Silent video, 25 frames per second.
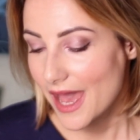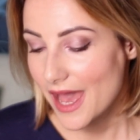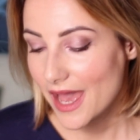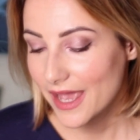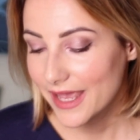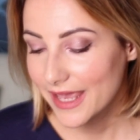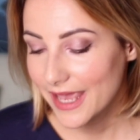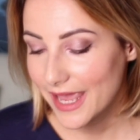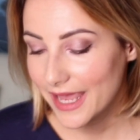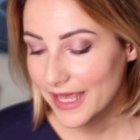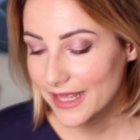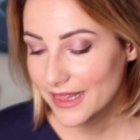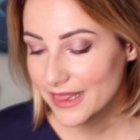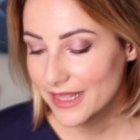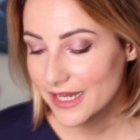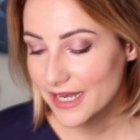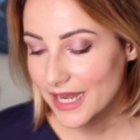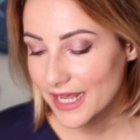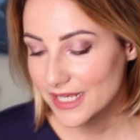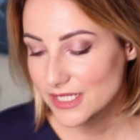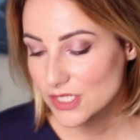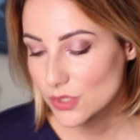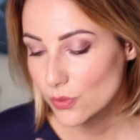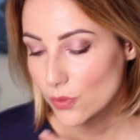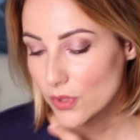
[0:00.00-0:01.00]
Okay, the
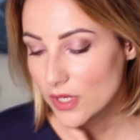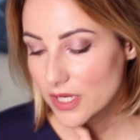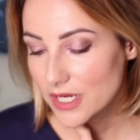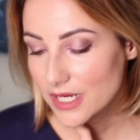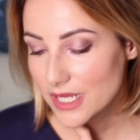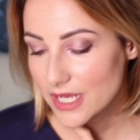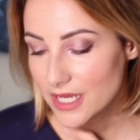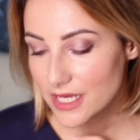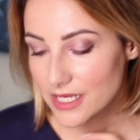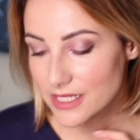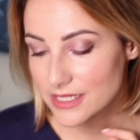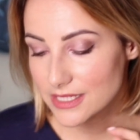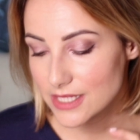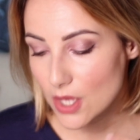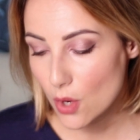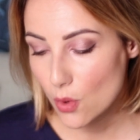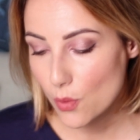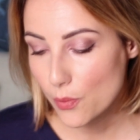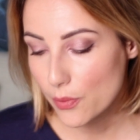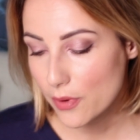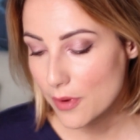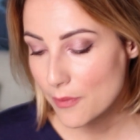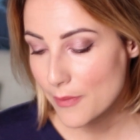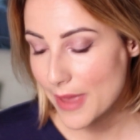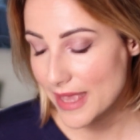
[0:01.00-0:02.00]
next one is
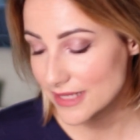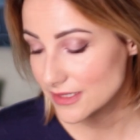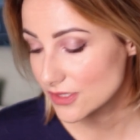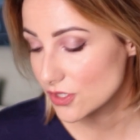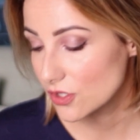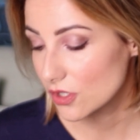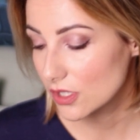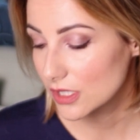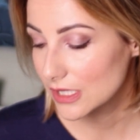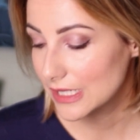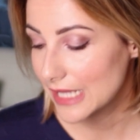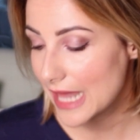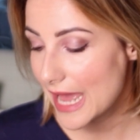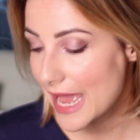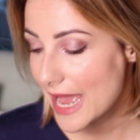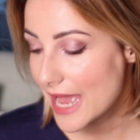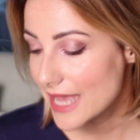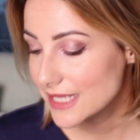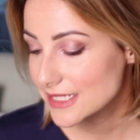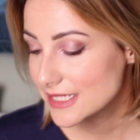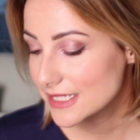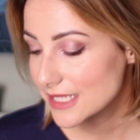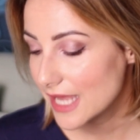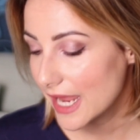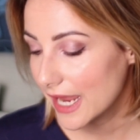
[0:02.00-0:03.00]
Oprah
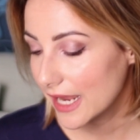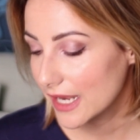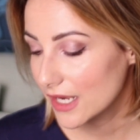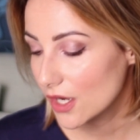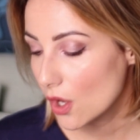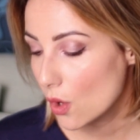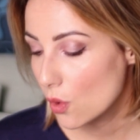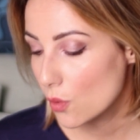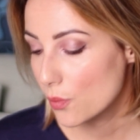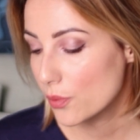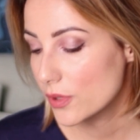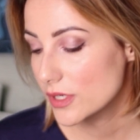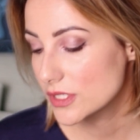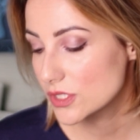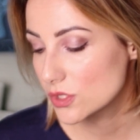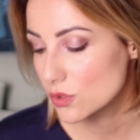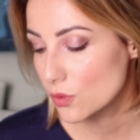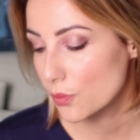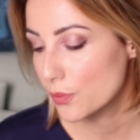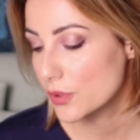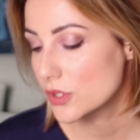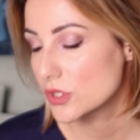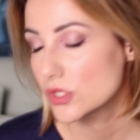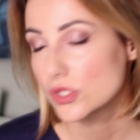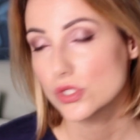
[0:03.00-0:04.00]
Masterclass and Oprah
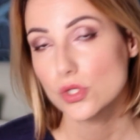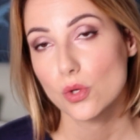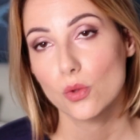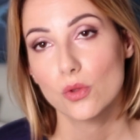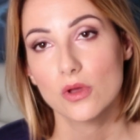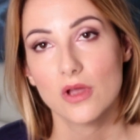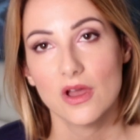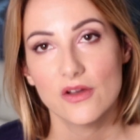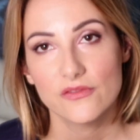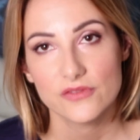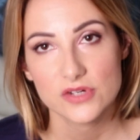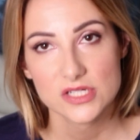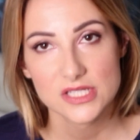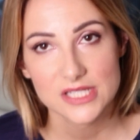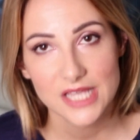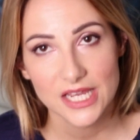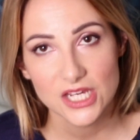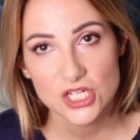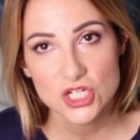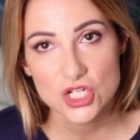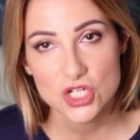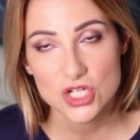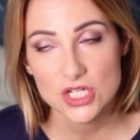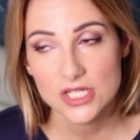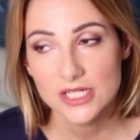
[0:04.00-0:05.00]
Super Soul
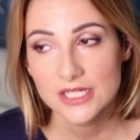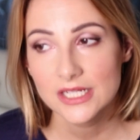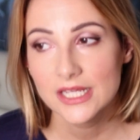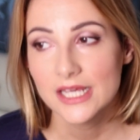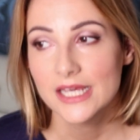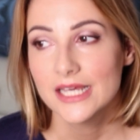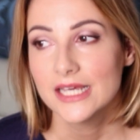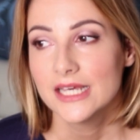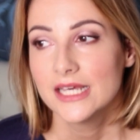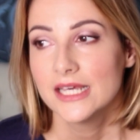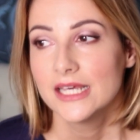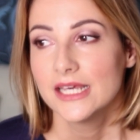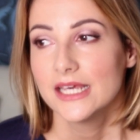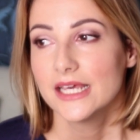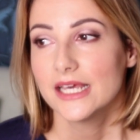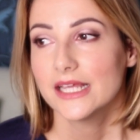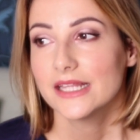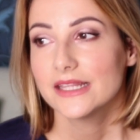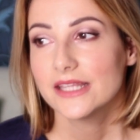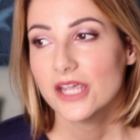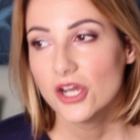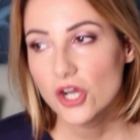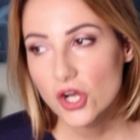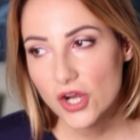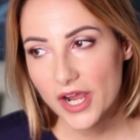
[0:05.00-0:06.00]
Conversation.
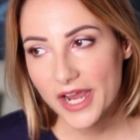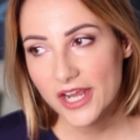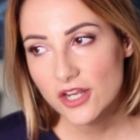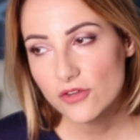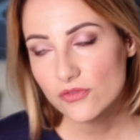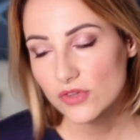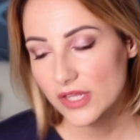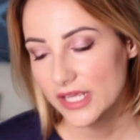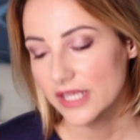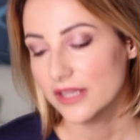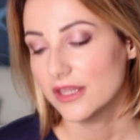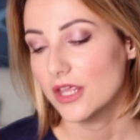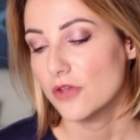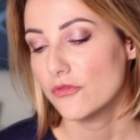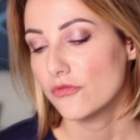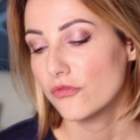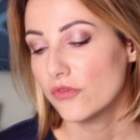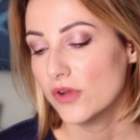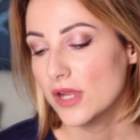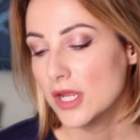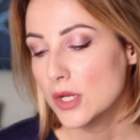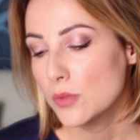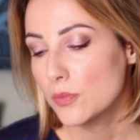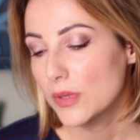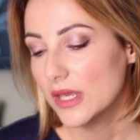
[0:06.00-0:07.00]
They're kind of like
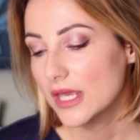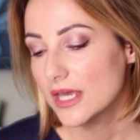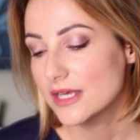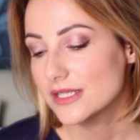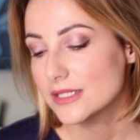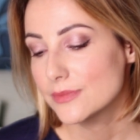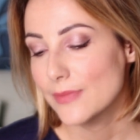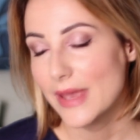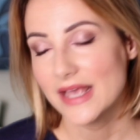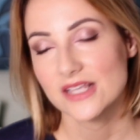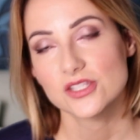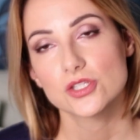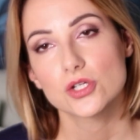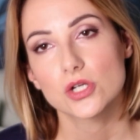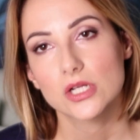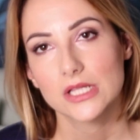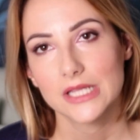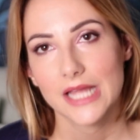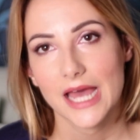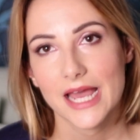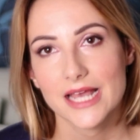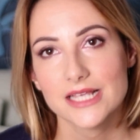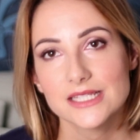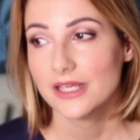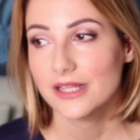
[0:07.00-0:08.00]
different because
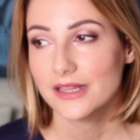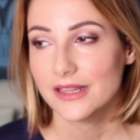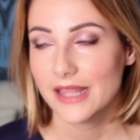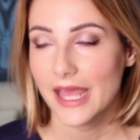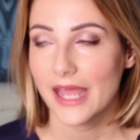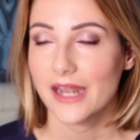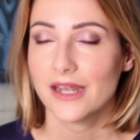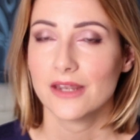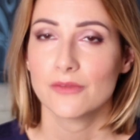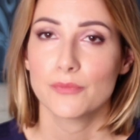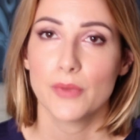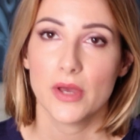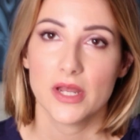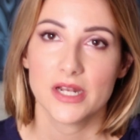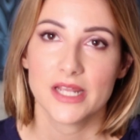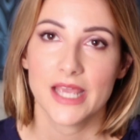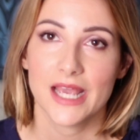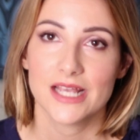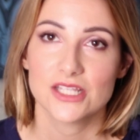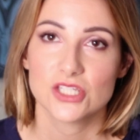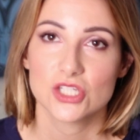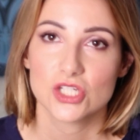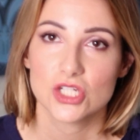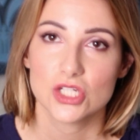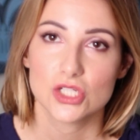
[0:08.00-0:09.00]
Masterclass, in that
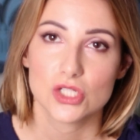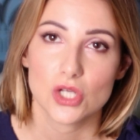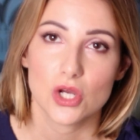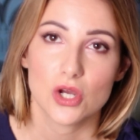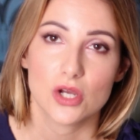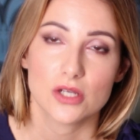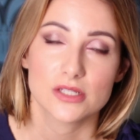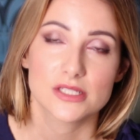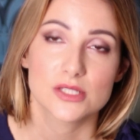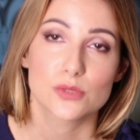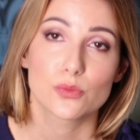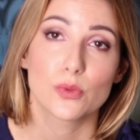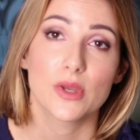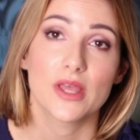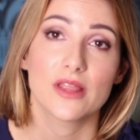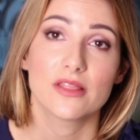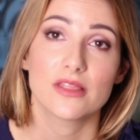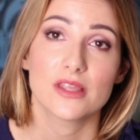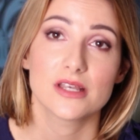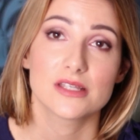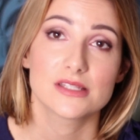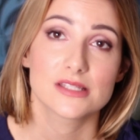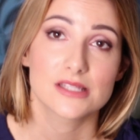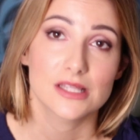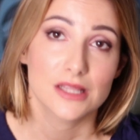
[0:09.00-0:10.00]
podcast she talks
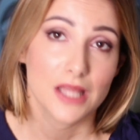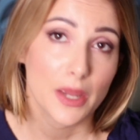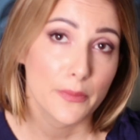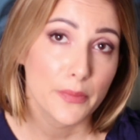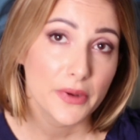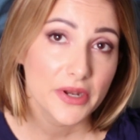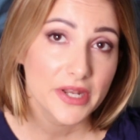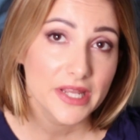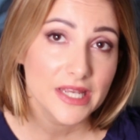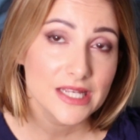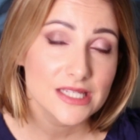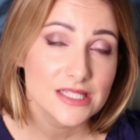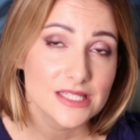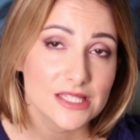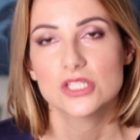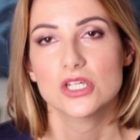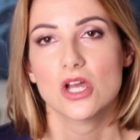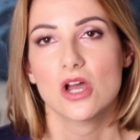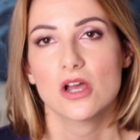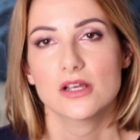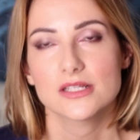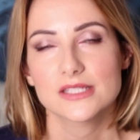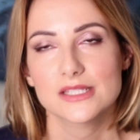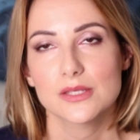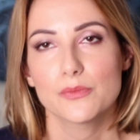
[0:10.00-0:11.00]
with celebrities,
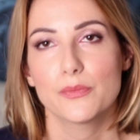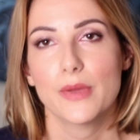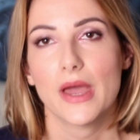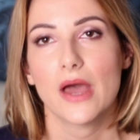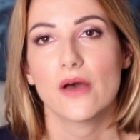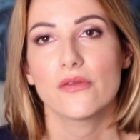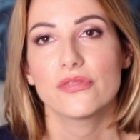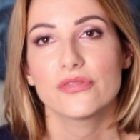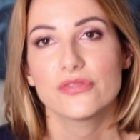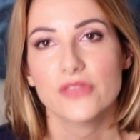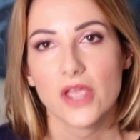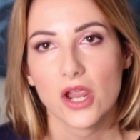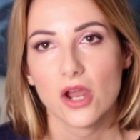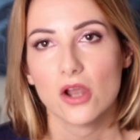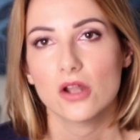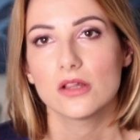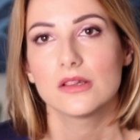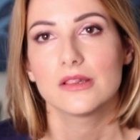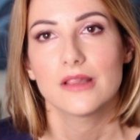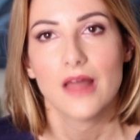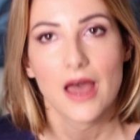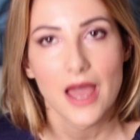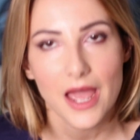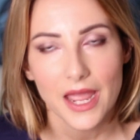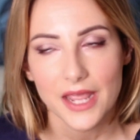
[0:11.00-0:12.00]
talks about their
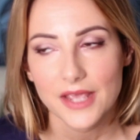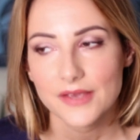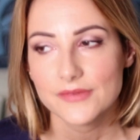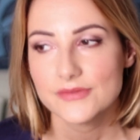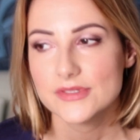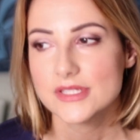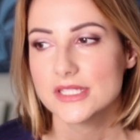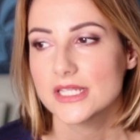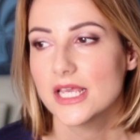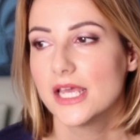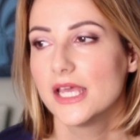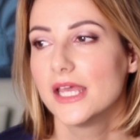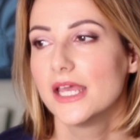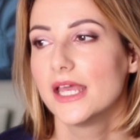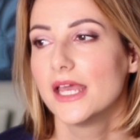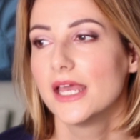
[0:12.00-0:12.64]
lives.